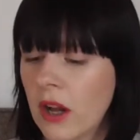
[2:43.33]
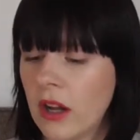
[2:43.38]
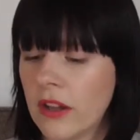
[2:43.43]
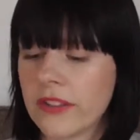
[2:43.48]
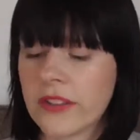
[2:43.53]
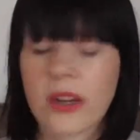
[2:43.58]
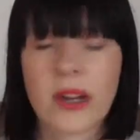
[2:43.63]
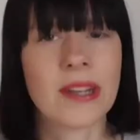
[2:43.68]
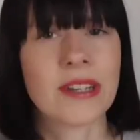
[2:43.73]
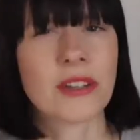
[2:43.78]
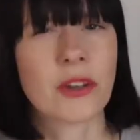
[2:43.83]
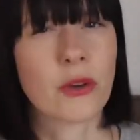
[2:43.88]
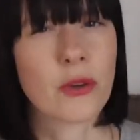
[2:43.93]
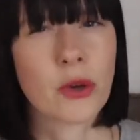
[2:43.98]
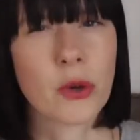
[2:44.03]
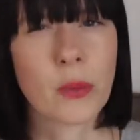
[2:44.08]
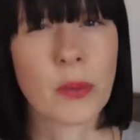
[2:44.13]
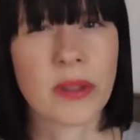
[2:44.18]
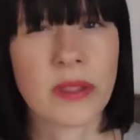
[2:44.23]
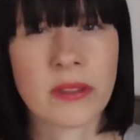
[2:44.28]
Also, I don't
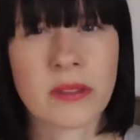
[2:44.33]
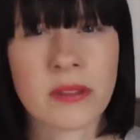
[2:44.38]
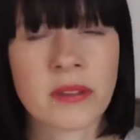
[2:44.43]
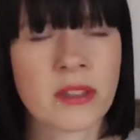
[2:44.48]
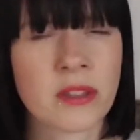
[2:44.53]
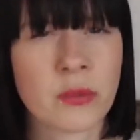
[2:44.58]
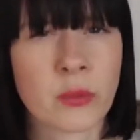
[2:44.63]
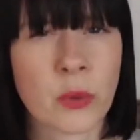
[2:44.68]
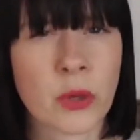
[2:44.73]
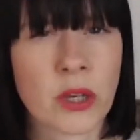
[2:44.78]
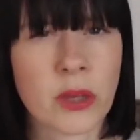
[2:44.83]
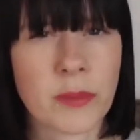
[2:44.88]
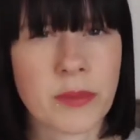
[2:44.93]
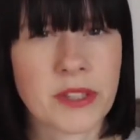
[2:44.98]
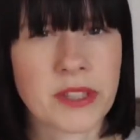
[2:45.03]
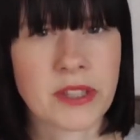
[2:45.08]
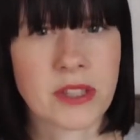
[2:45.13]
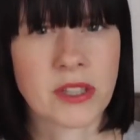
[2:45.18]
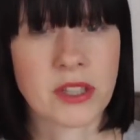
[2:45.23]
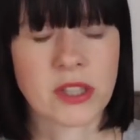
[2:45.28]
know whether these were
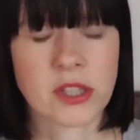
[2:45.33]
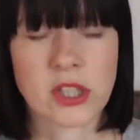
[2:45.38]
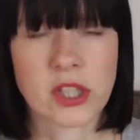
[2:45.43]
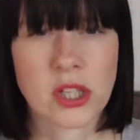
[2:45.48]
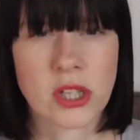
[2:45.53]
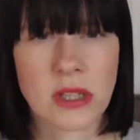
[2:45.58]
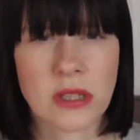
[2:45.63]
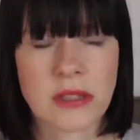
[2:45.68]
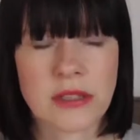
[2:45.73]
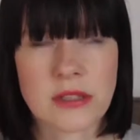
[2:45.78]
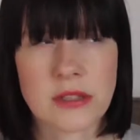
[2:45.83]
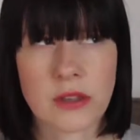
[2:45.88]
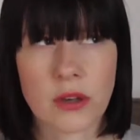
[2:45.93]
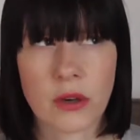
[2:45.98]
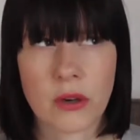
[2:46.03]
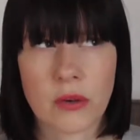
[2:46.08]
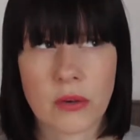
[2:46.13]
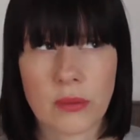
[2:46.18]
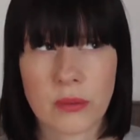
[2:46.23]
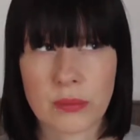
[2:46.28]
limited edition,
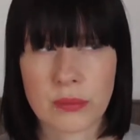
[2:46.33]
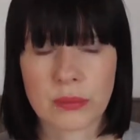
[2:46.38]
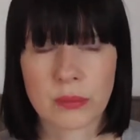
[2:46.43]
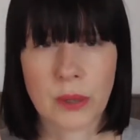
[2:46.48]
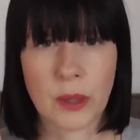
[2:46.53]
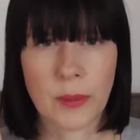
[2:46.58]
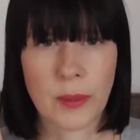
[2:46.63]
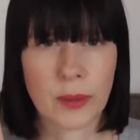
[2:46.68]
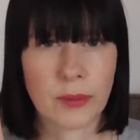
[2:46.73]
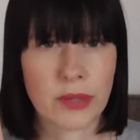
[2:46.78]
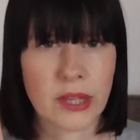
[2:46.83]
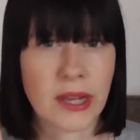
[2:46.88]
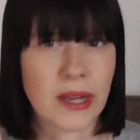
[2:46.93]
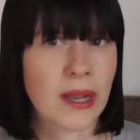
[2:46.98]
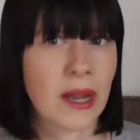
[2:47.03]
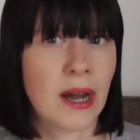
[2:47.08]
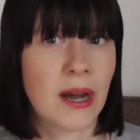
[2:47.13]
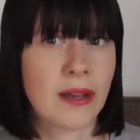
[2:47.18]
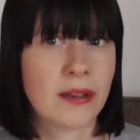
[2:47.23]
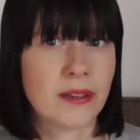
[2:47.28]
so well, maybe I
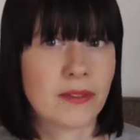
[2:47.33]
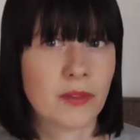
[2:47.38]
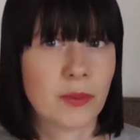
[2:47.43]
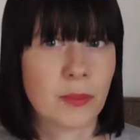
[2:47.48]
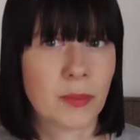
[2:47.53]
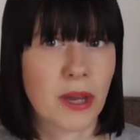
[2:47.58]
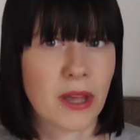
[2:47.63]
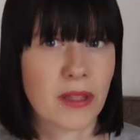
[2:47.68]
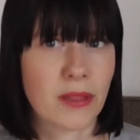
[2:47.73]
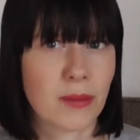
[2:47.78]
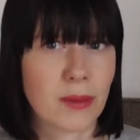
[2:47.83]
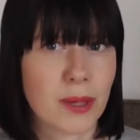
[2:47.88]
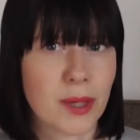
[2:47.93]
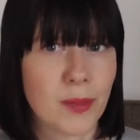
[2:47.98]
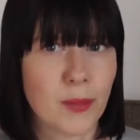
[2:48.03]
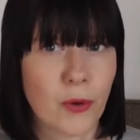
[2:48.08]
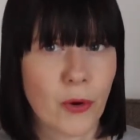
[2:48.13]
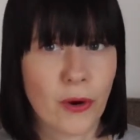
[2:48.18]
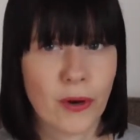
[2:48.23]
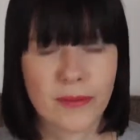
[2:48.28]
can't even buy them
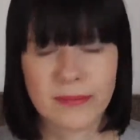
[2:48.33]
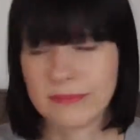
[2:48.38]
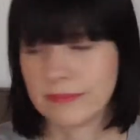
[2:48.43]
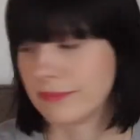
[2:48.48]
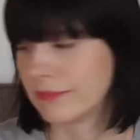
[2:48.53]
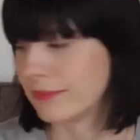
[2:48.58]
anymore.